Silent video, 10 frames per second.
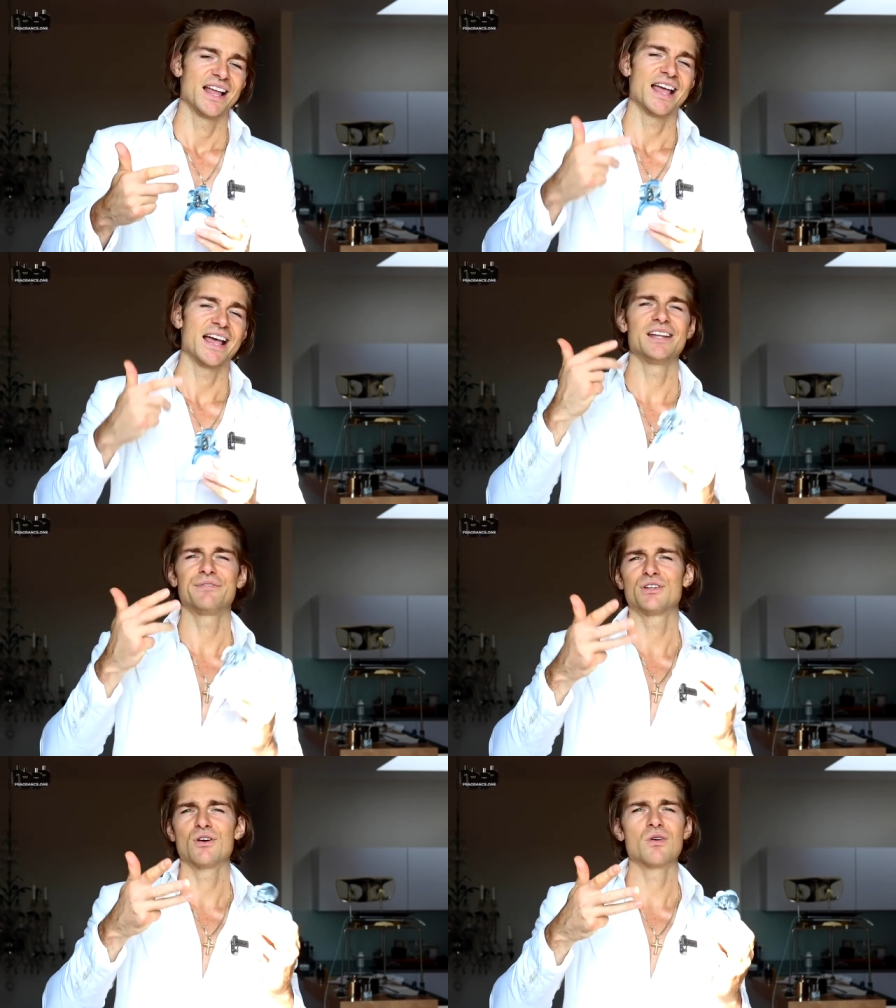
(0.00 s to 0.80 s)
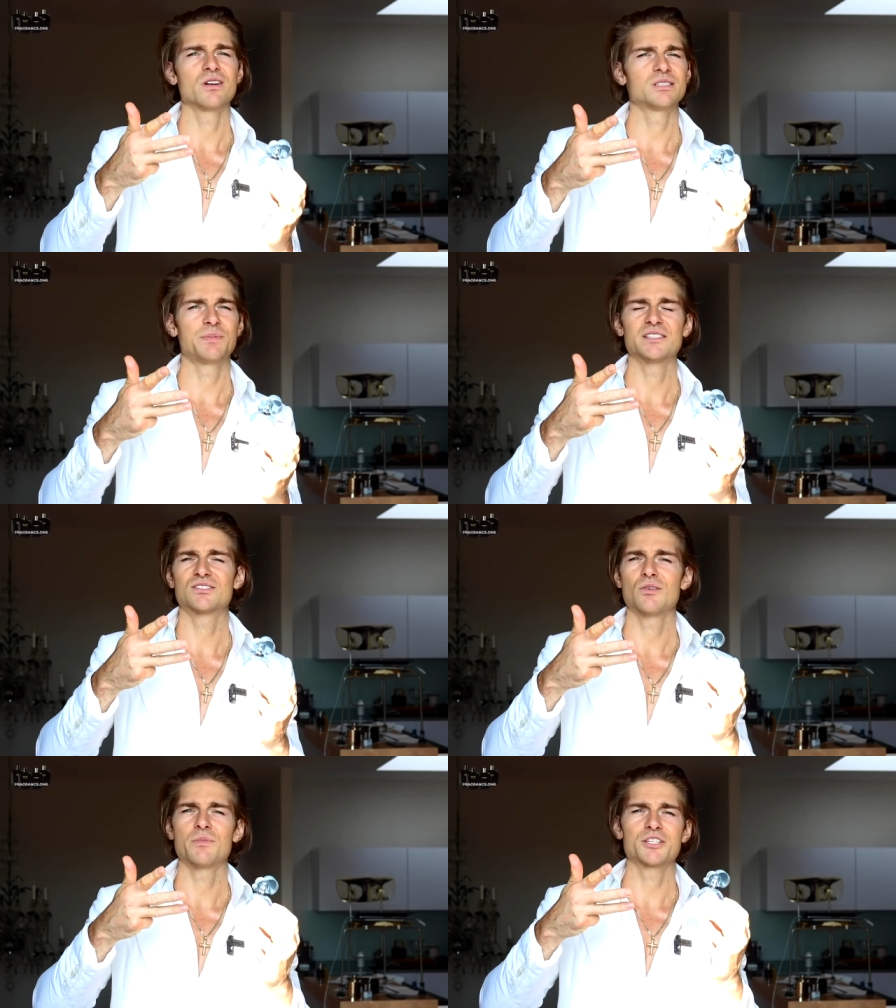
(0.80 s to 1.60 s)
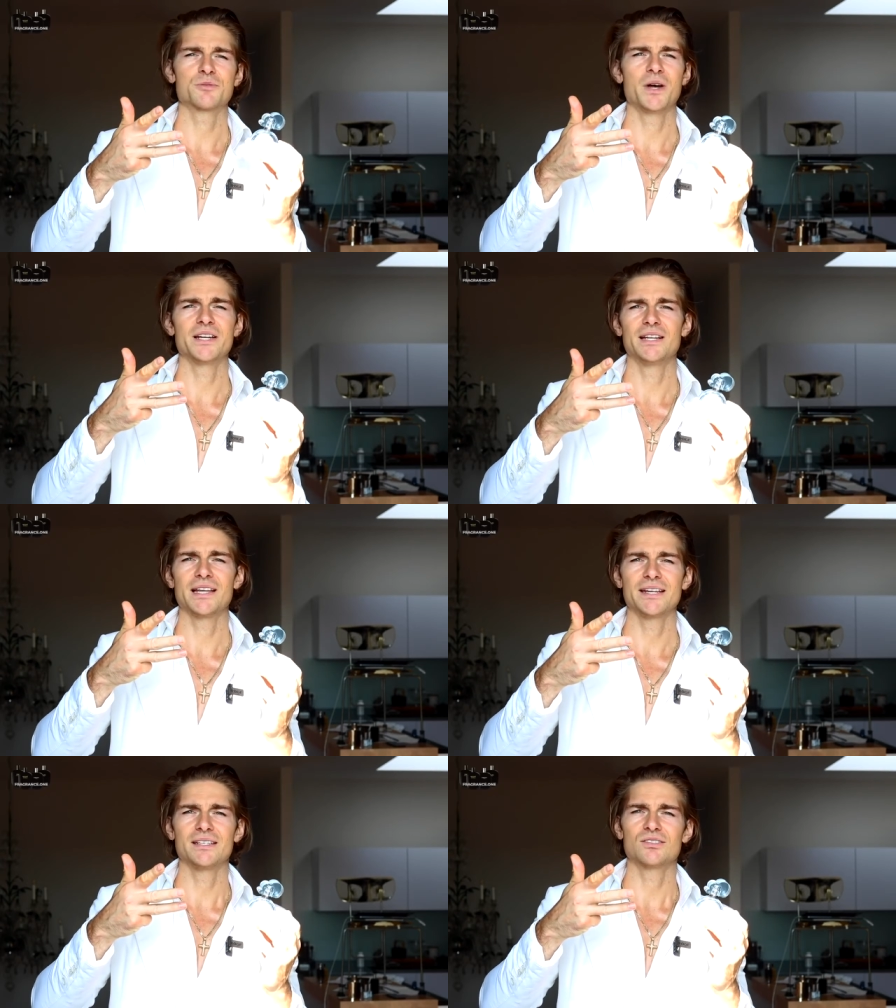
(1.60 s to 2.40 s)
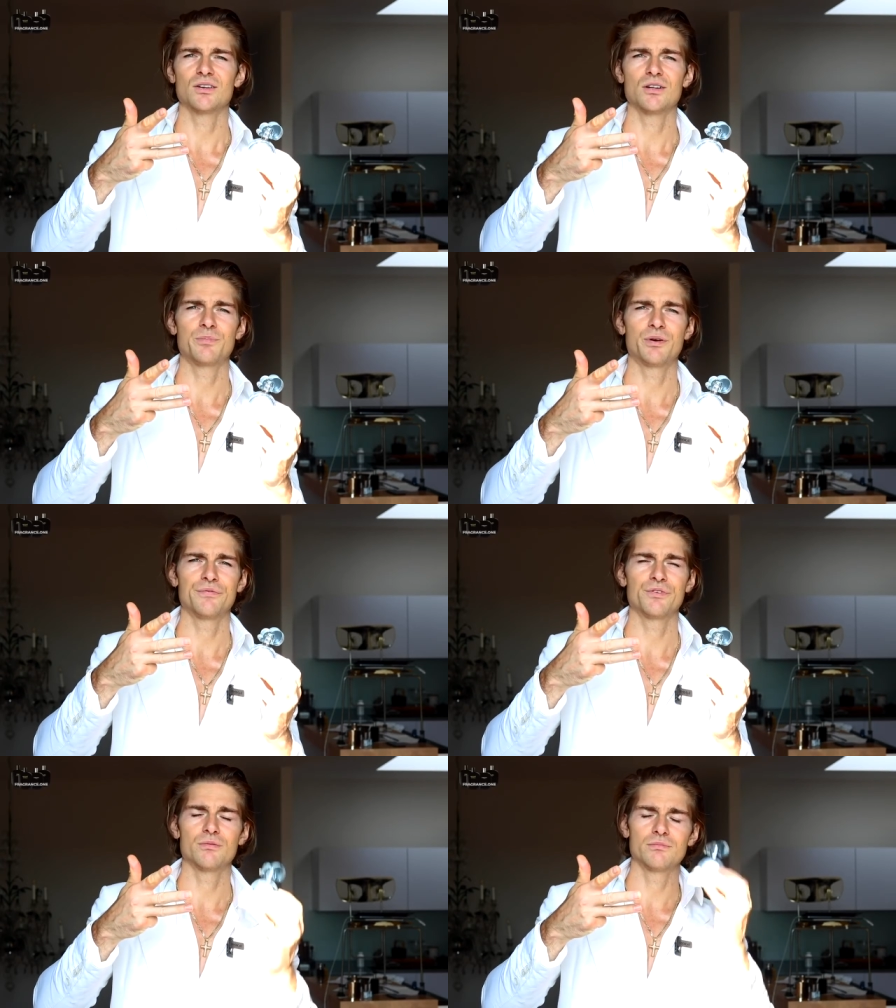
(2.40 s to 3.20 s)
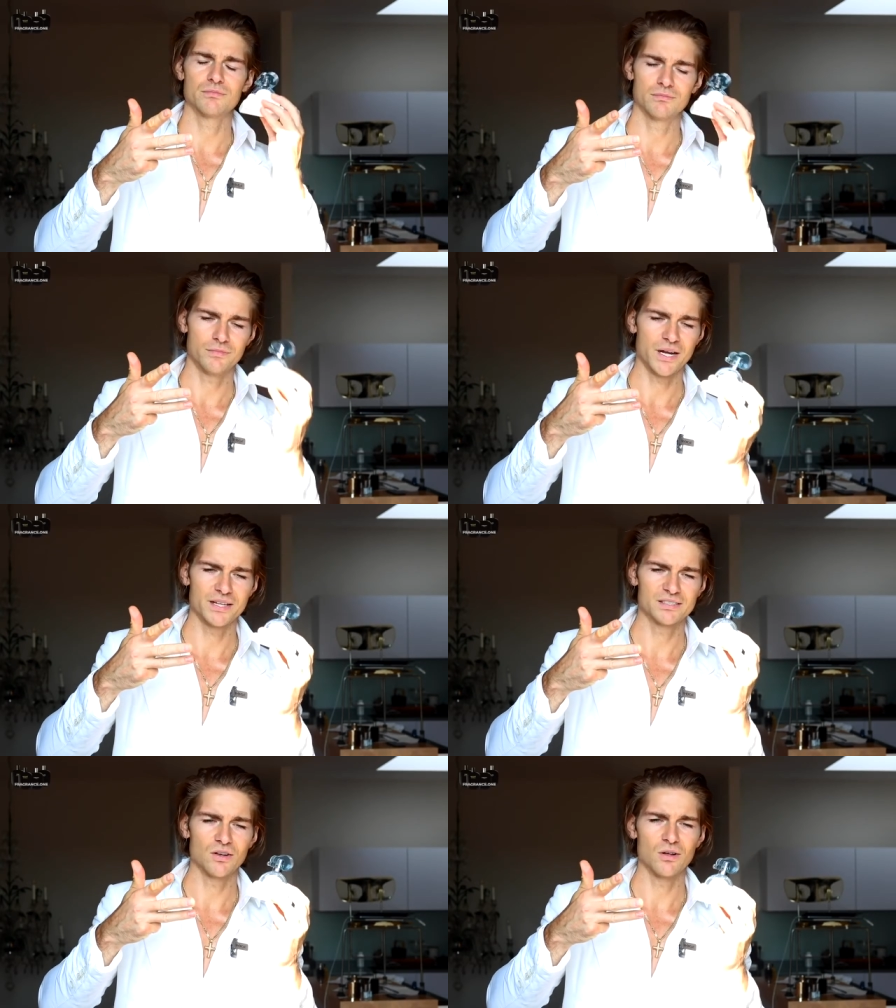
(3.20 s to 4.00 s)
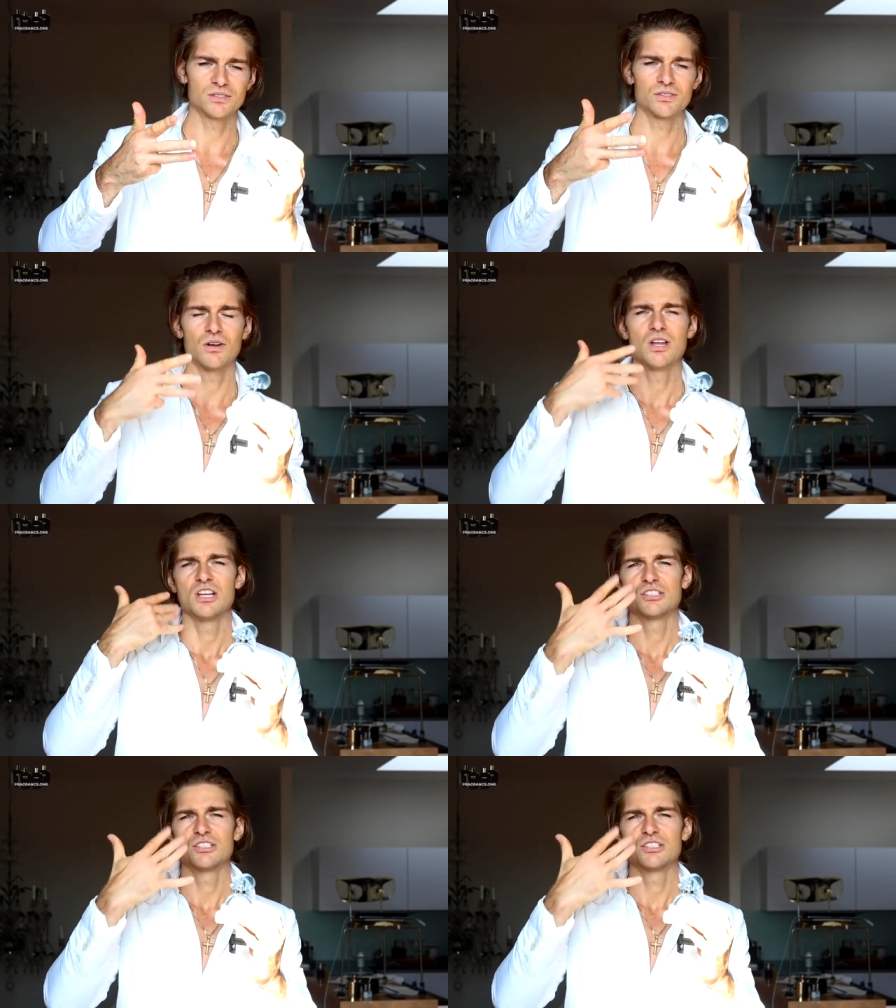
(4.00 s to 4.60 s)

And if you don't want to spend so much money, ladies, on a perfume, buy this also.